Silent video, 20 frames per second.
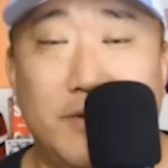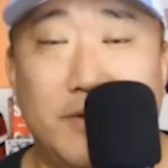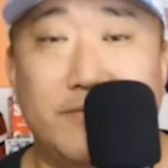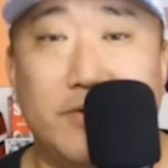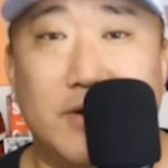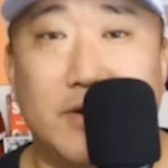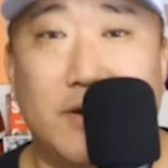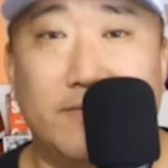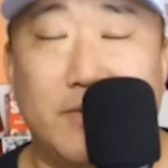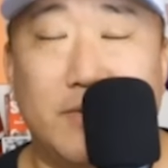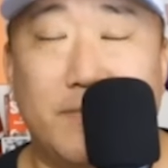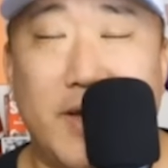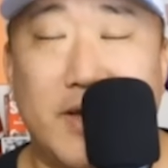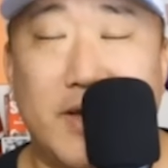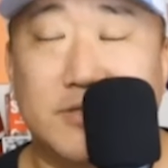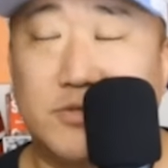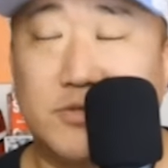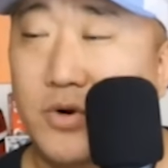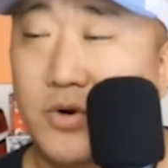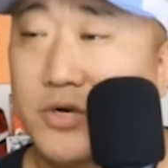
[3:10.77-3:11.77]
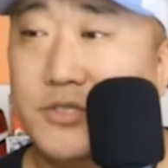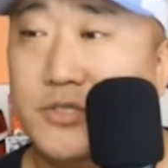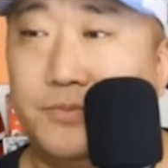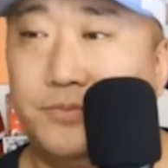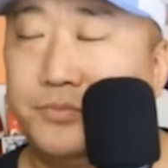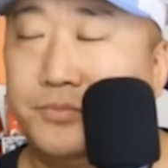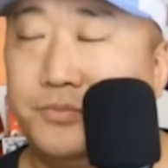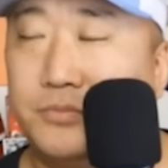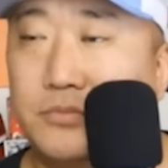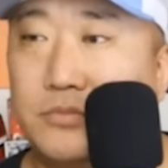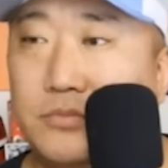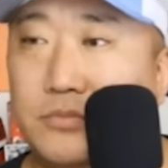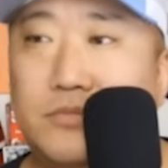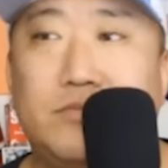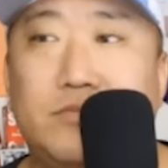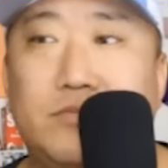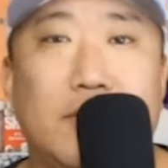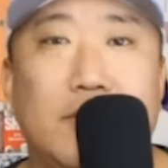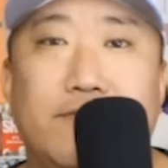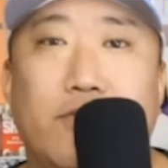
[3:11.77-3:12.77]
pivot of the pass rush
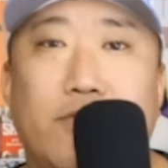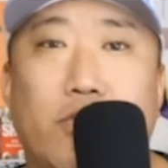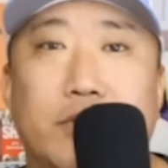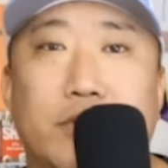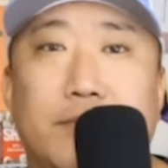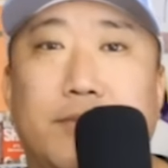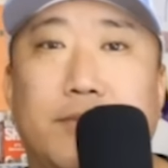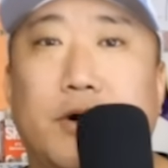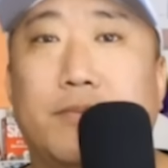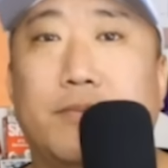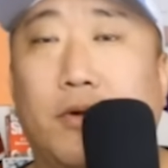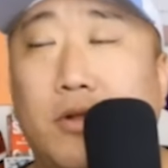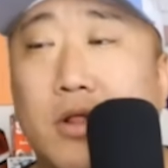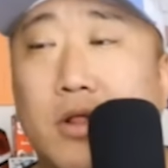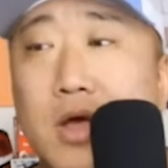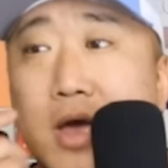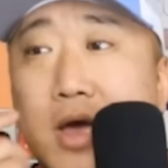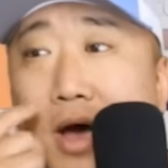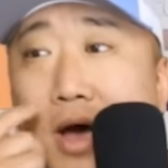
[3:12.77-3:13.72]
for the purple